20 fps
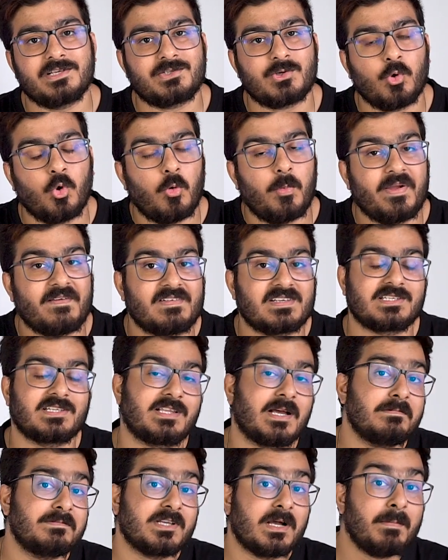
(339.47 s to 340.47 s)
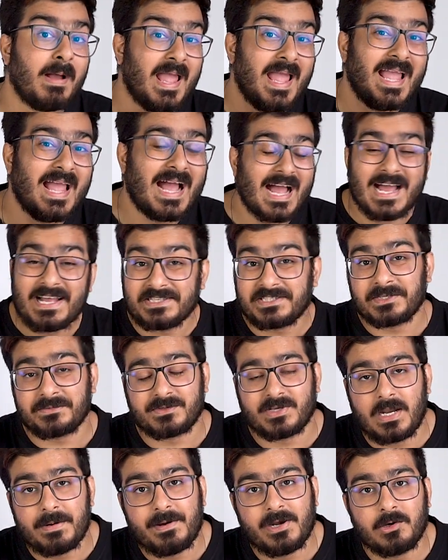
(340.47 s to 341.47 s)
us know by giving us a thumbs up and
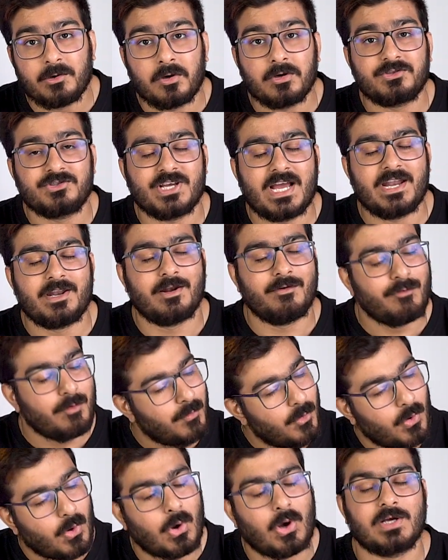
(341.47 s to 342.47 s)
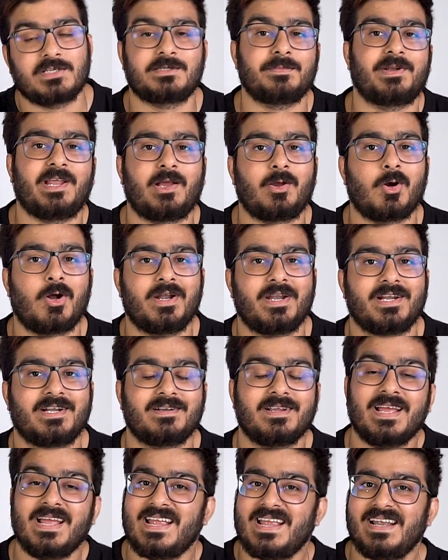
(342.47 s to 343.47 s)
subscribing to our channel for more awesome tech content.
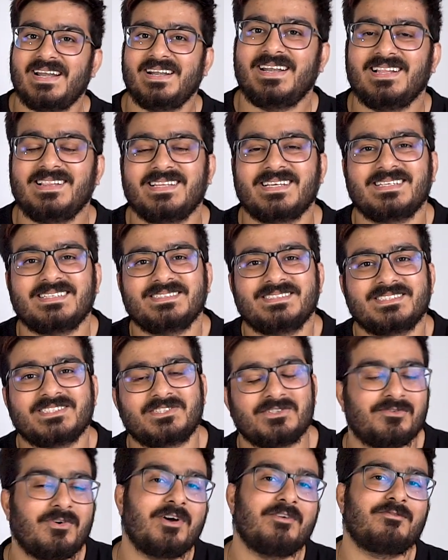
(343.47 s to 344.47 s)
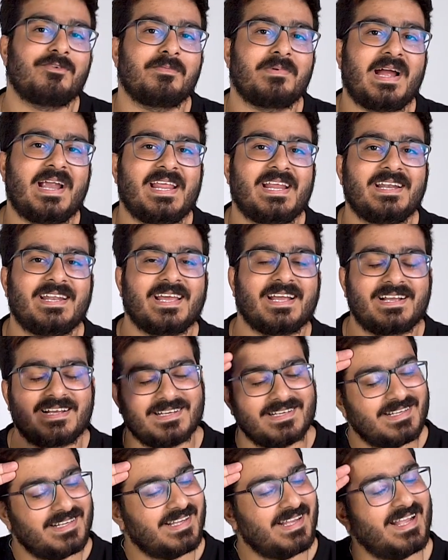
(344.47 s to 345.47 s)
Till then, this is Van from Guiding Tech
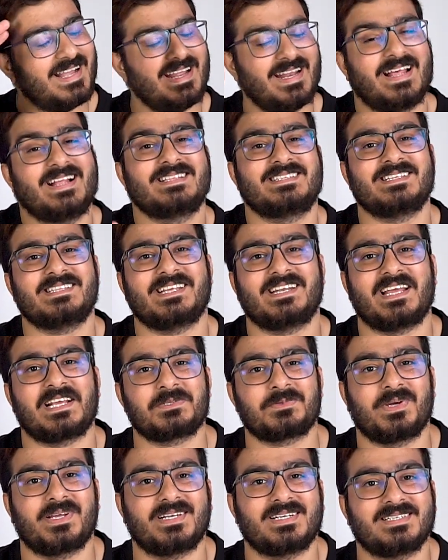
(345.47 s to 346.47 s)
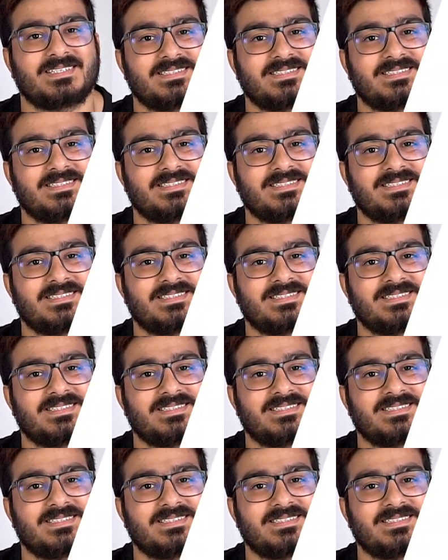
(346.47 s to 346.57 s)
and I'll see you in the next one.